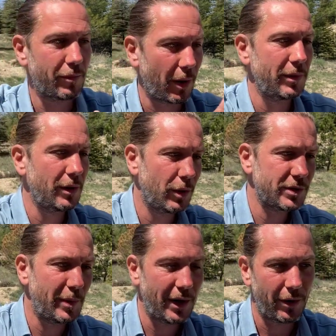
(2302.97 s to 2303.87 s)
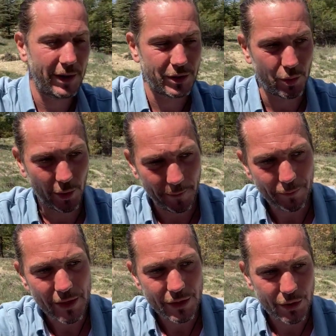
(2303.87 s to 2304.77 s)
probably was better and so on.
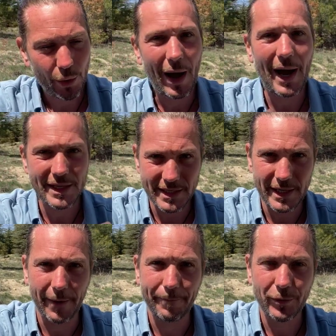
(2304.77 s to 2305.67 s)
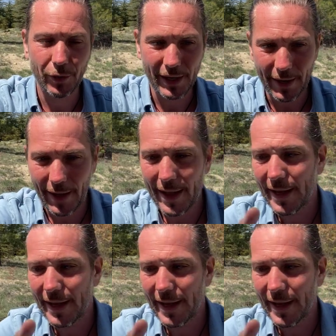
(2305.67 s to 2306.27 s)
So Asia, okay.